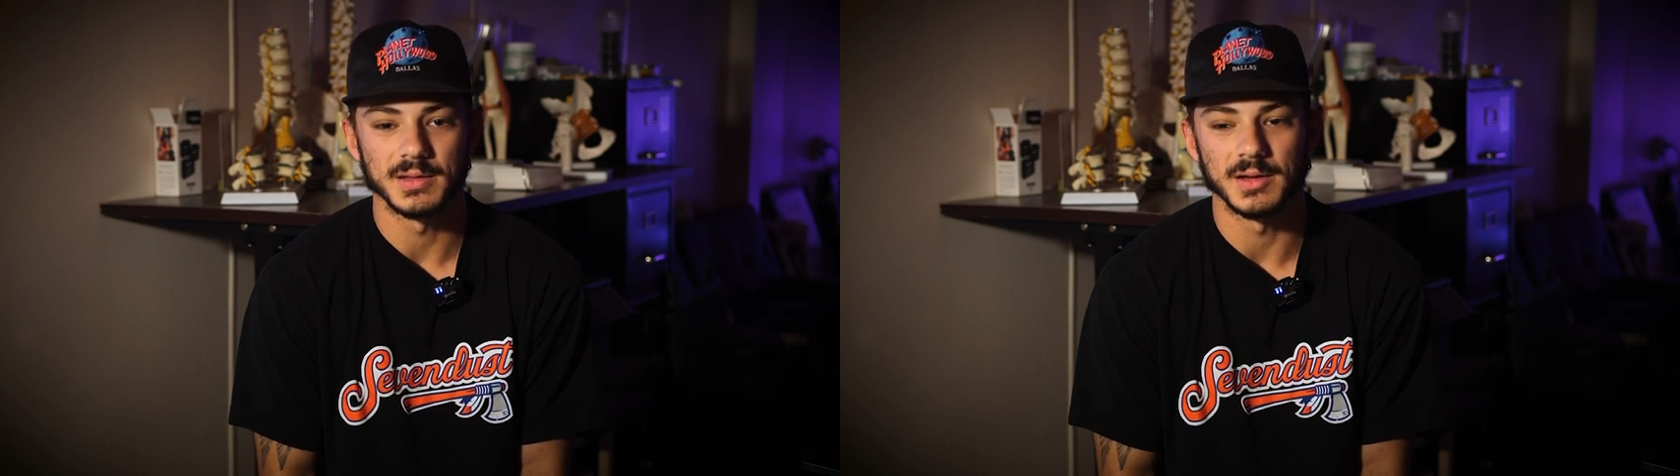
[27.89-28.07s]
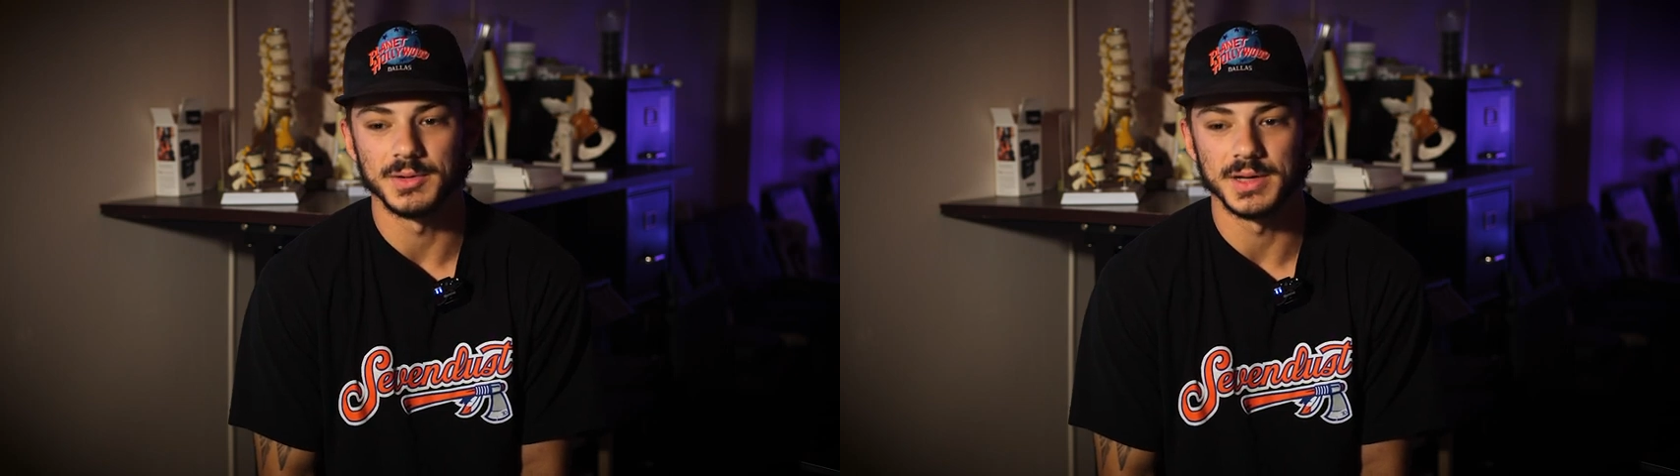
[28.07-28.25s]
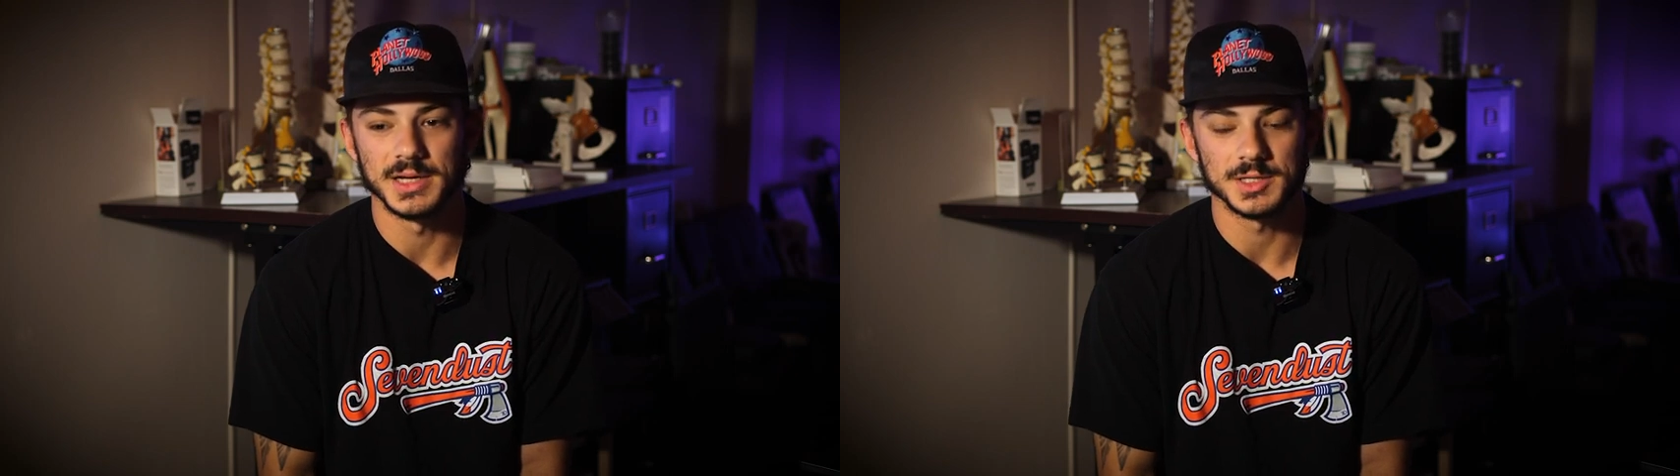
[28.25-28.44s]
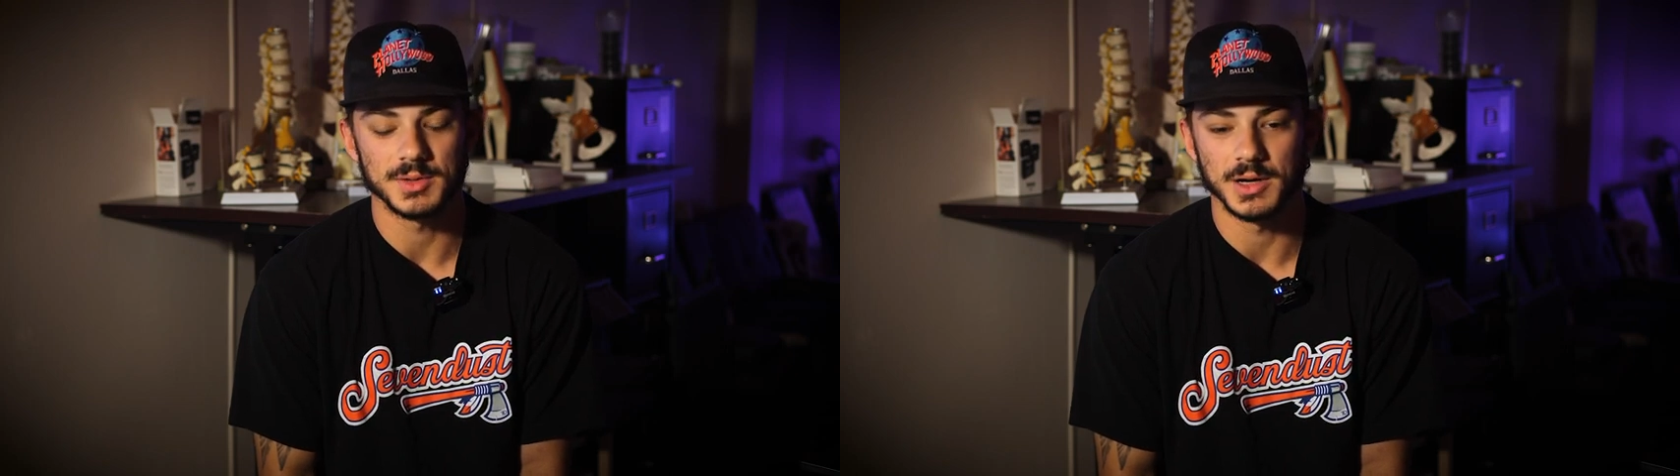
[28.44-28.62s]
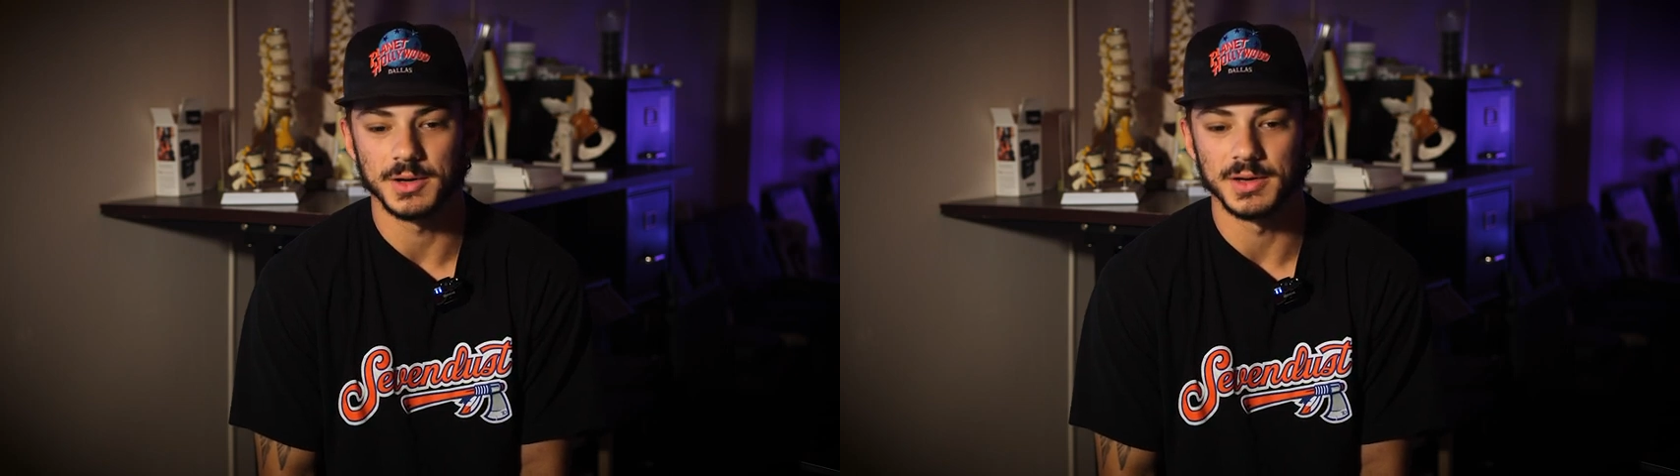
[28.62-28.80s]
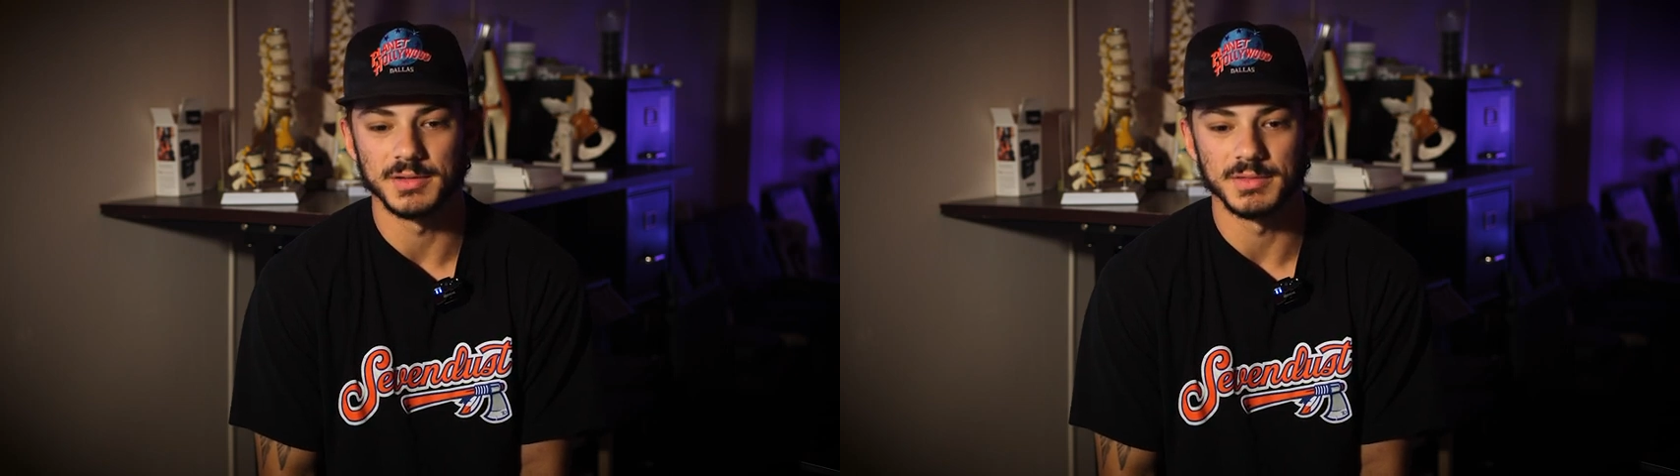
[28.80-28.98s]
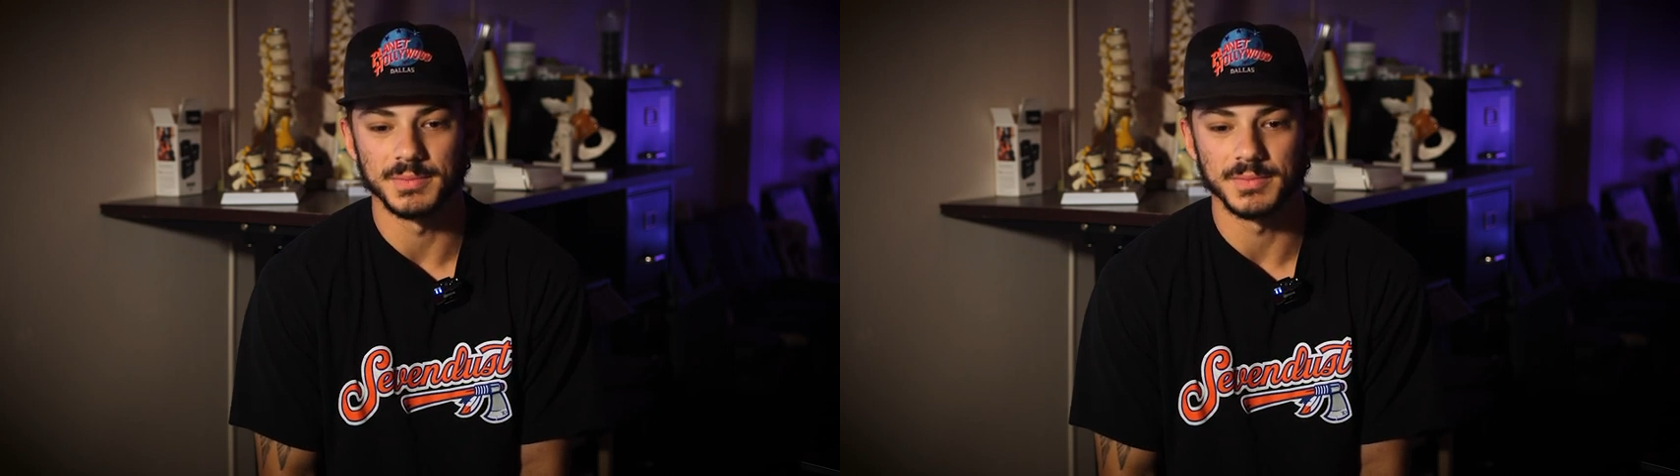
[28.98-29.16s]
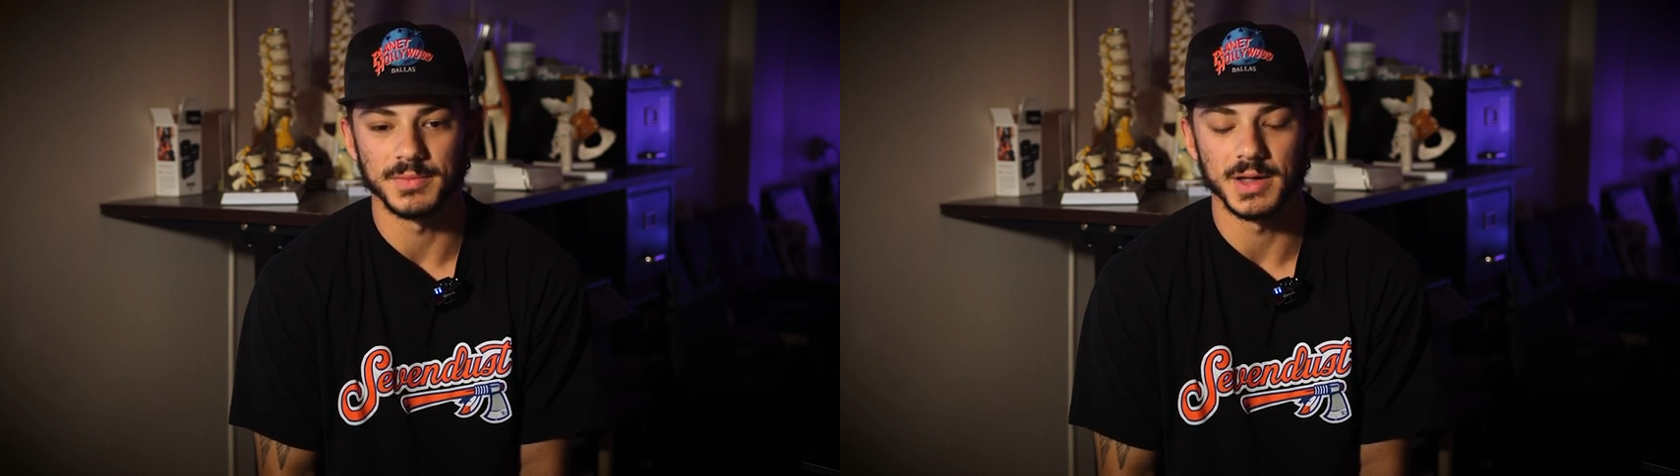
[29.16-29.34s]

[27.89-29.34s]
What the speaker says: There were days where I couldn't even